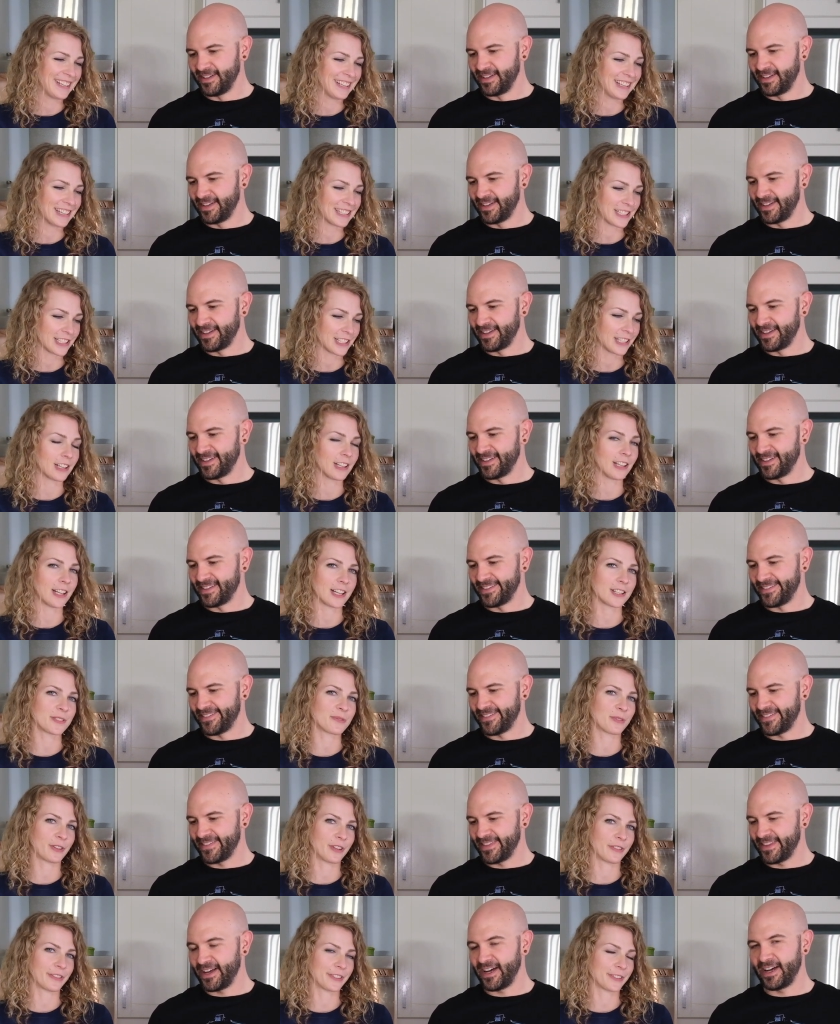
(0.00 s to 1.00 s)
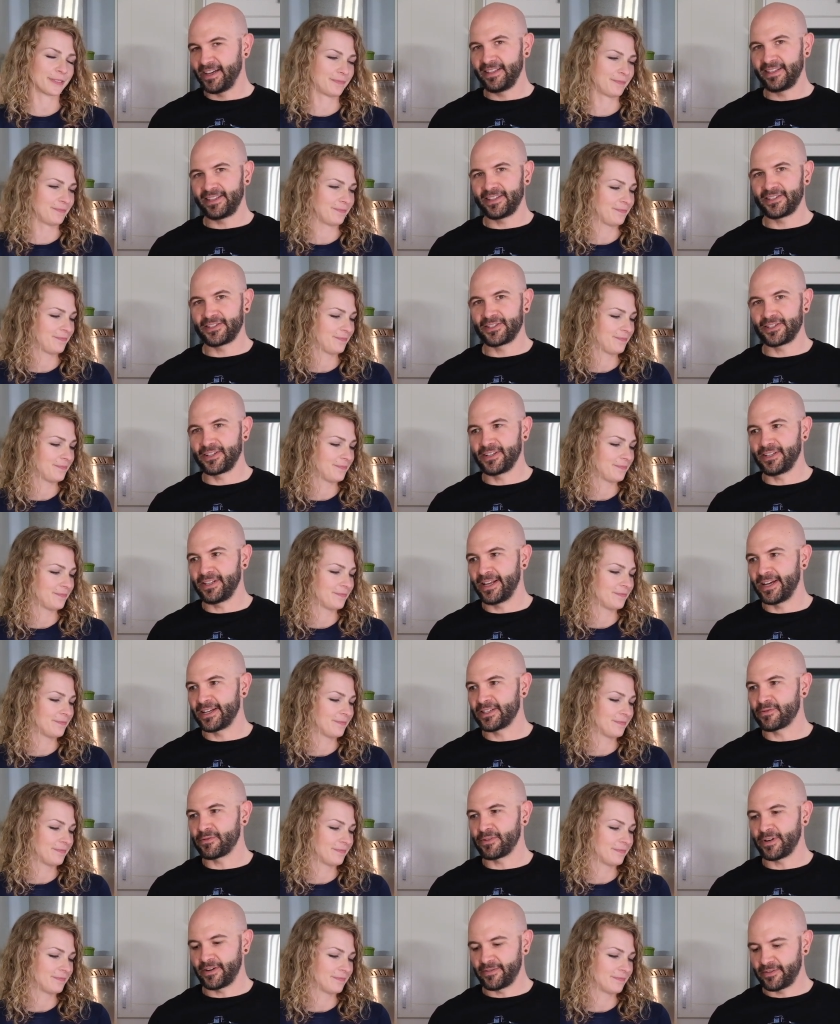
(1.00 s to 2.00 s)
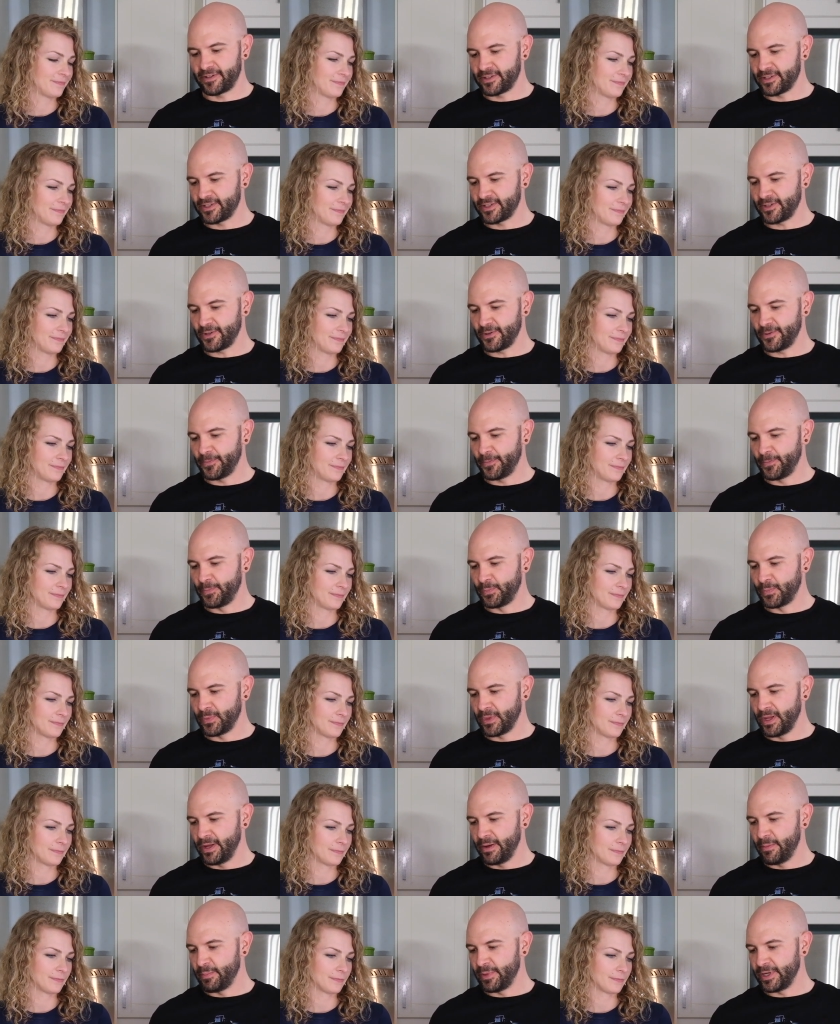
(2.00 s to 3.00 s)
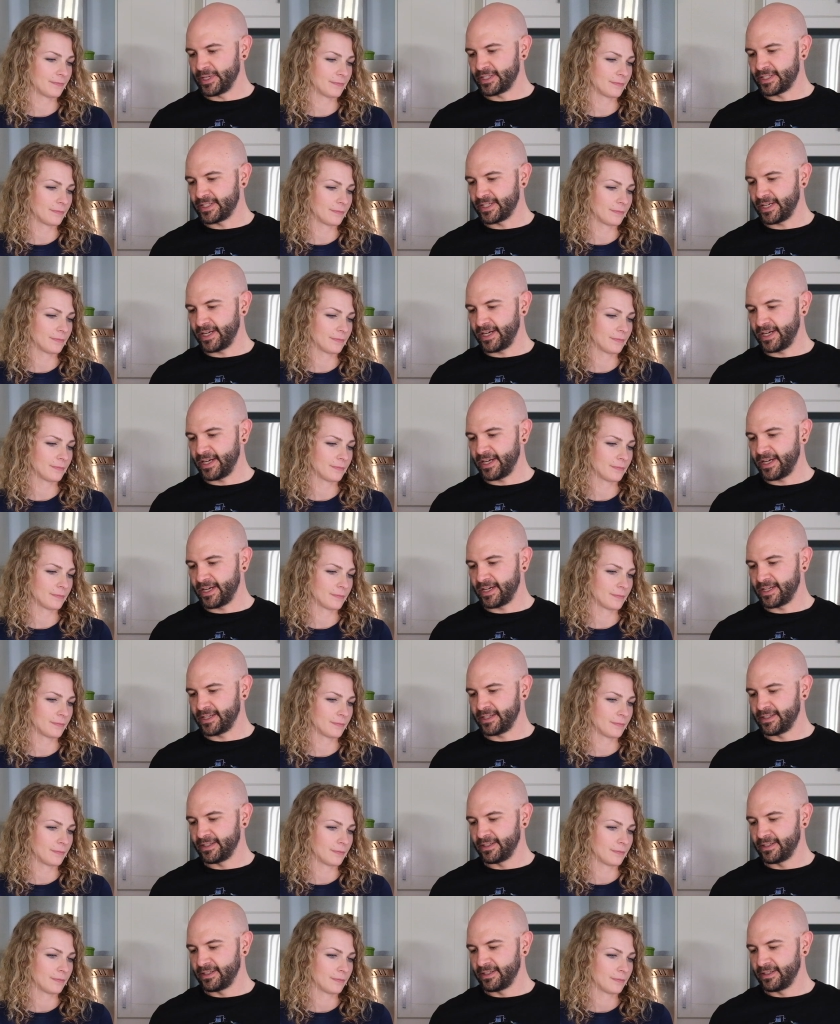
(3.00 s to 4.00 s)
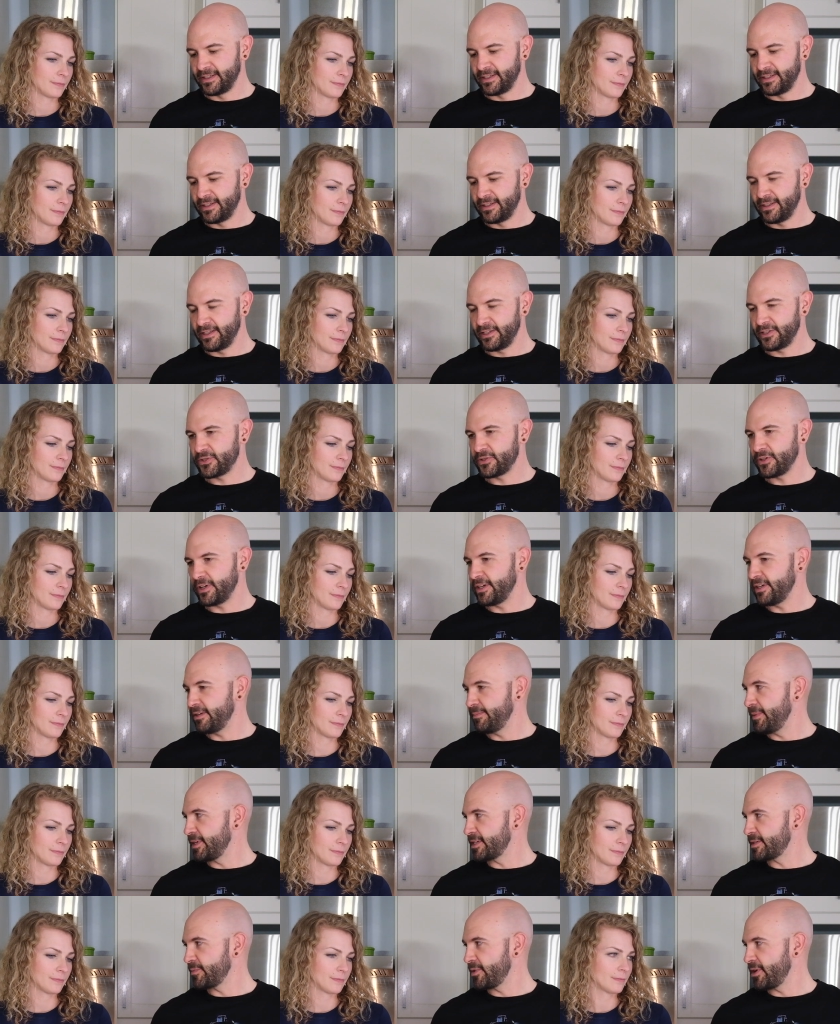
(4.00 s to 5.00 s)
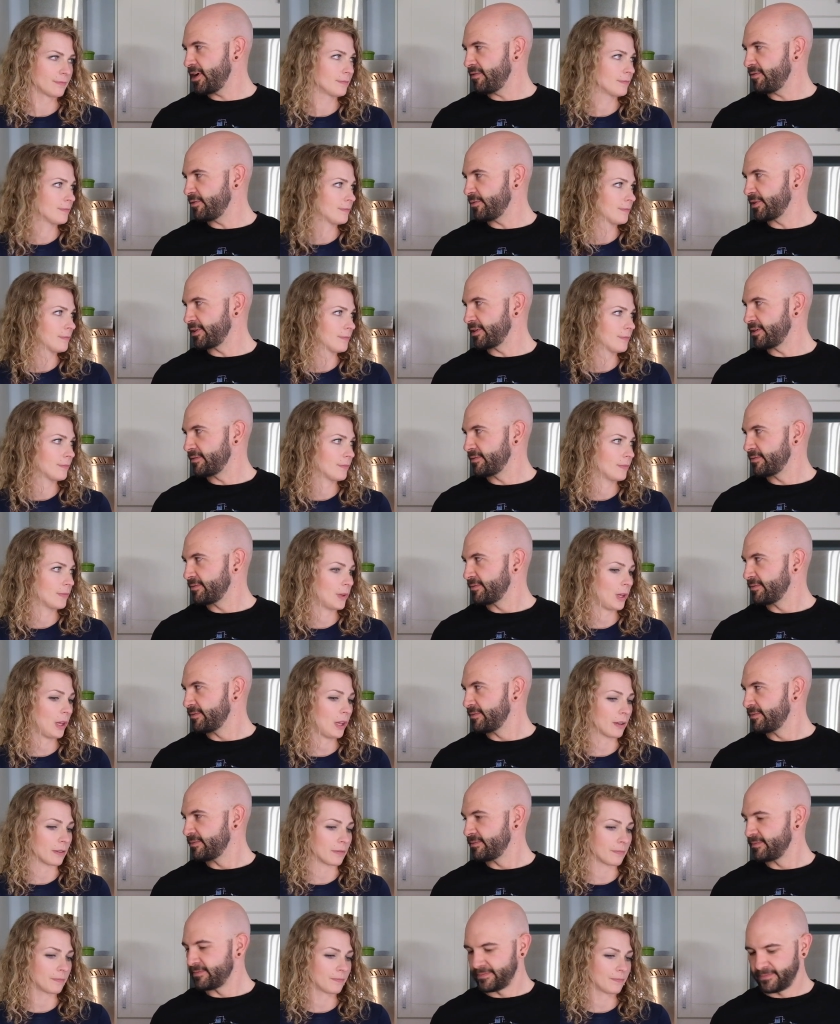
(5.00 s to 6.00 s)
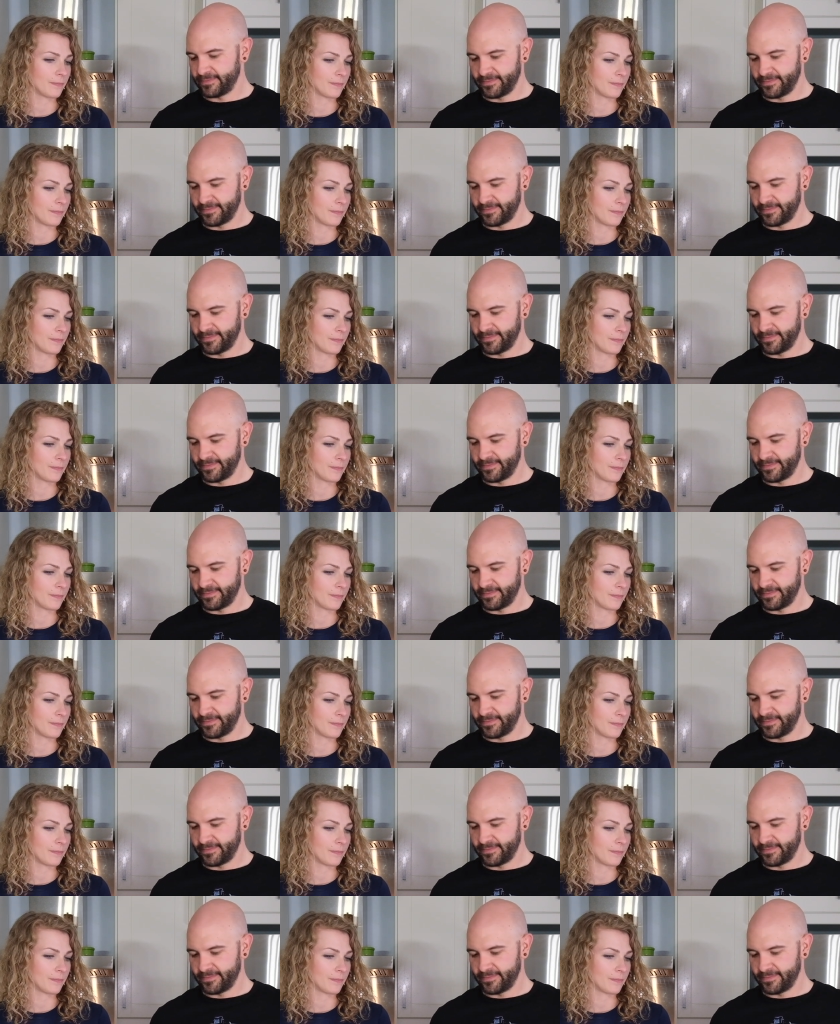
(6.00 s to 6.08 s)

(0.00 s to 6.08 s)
Speaker 1: it's gonna last forever. I
Speaker 2: think this is gonna last forever, so. But uh, let's try to make some coffee with it. Yeah.